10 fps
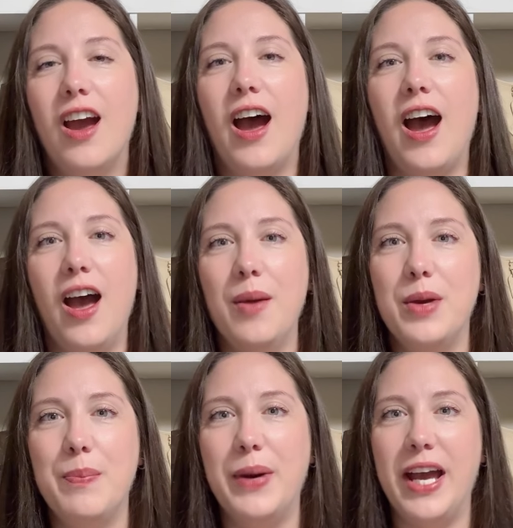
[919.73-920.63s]
Um,
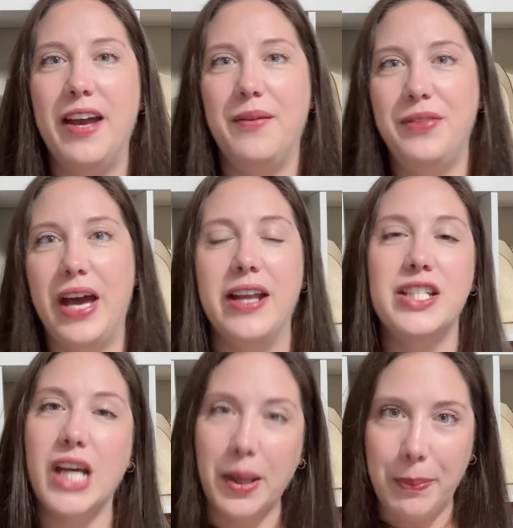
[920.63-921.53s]
but that
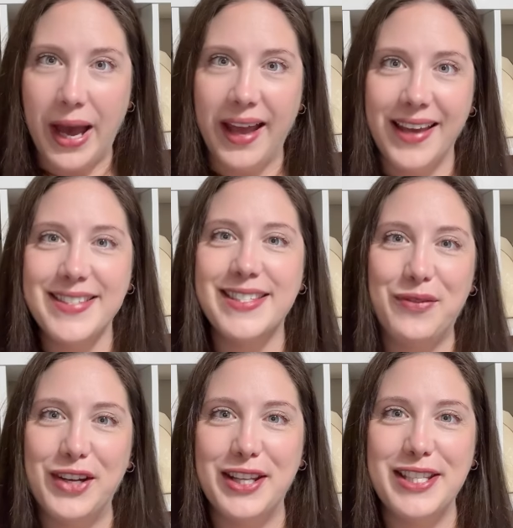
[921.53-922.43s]
duck bag is
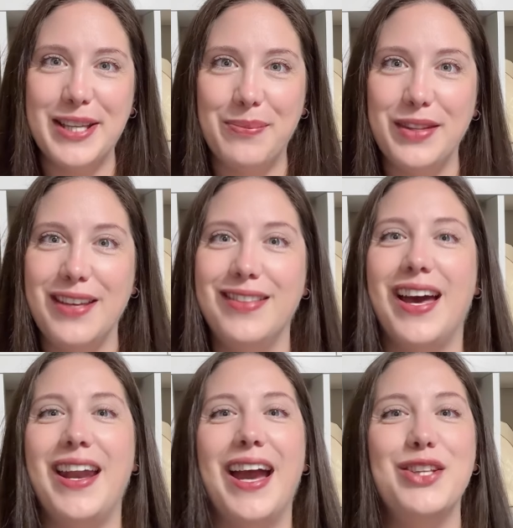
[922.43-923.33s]
definitely something
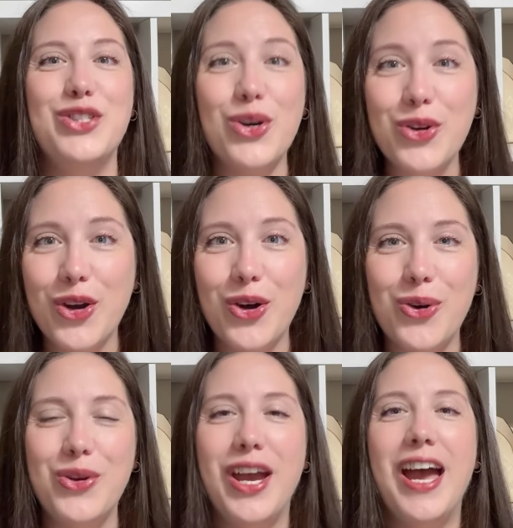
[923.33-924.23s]
that I don't
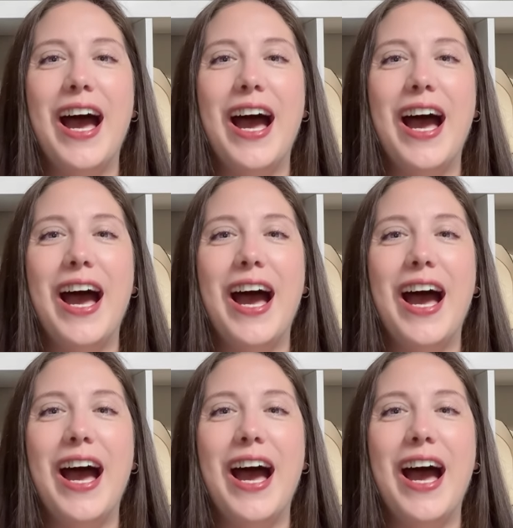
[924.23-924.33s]
own.